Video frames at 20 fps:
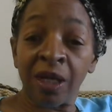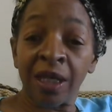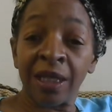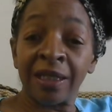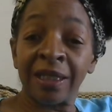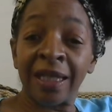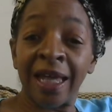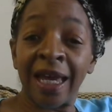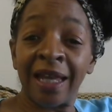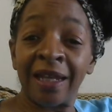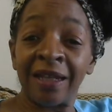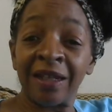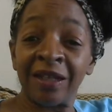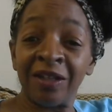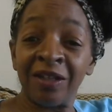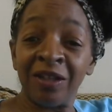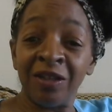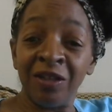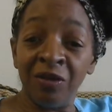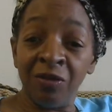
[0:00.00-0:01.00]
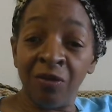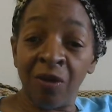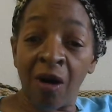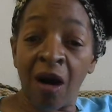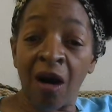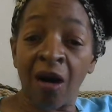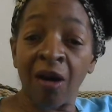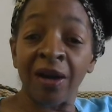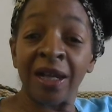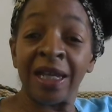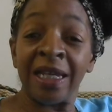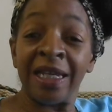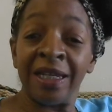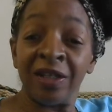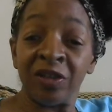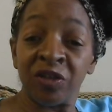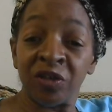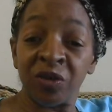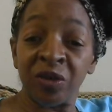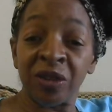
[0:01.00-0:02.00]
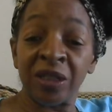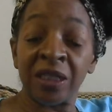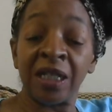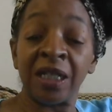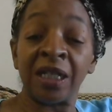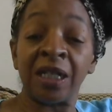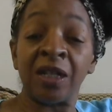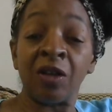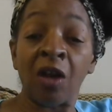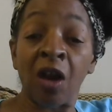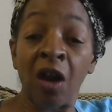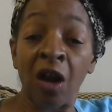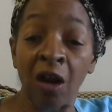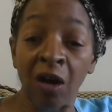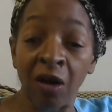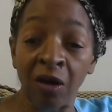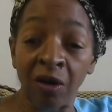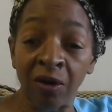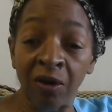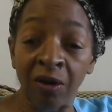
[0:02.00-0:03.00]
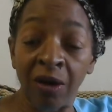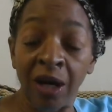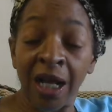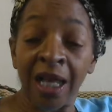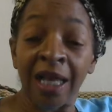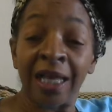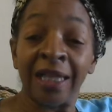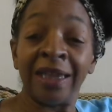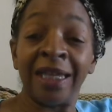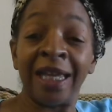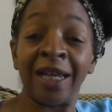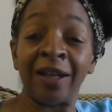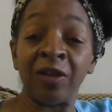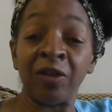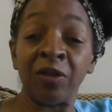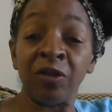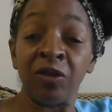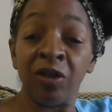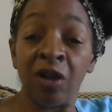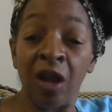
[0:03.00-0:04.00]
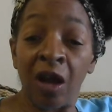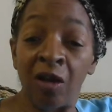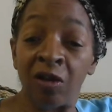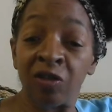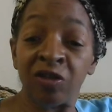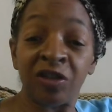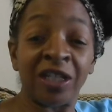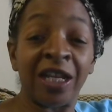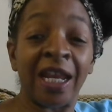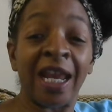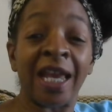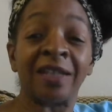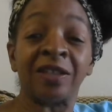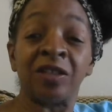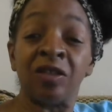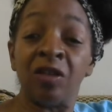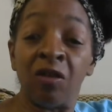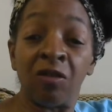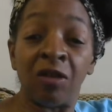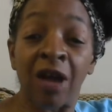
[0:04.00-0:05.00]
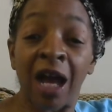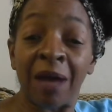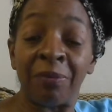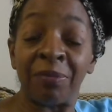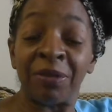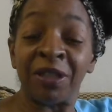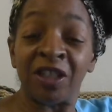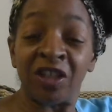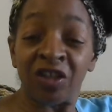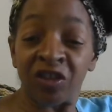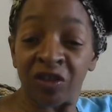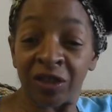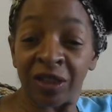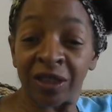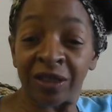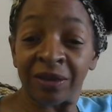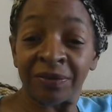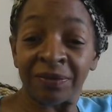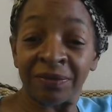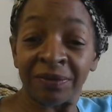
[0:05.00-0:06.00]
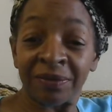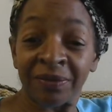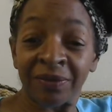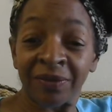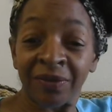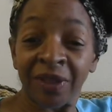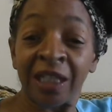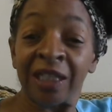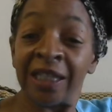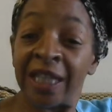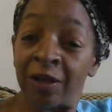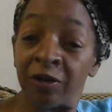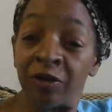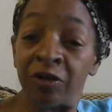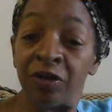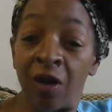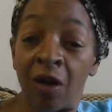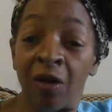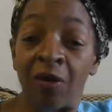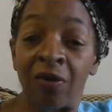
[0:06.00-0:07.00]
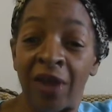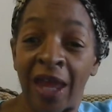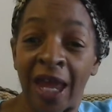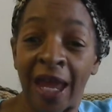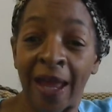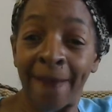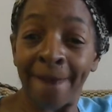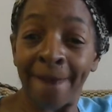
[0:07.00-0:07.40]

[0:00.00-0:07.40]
that you are interested in her. Let her know she has no competition. Let her know that.